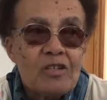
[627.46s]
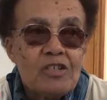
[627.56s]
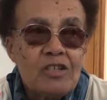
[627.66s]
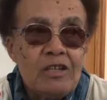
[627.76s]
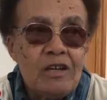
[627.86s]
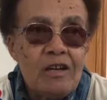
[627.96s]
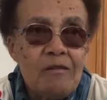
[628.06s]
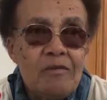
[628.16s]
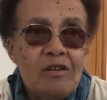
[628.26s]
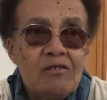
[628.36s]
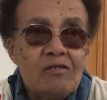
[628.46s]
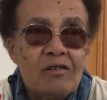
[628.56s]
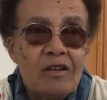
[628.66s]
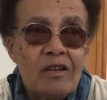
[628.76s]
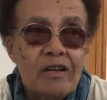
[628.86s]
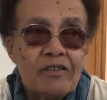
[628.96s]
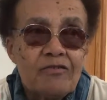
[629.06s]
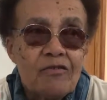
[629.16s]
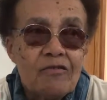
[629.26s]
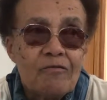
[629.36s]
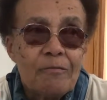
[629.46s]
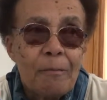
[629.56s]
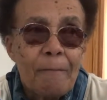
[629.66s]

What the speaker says: she came into the classroom,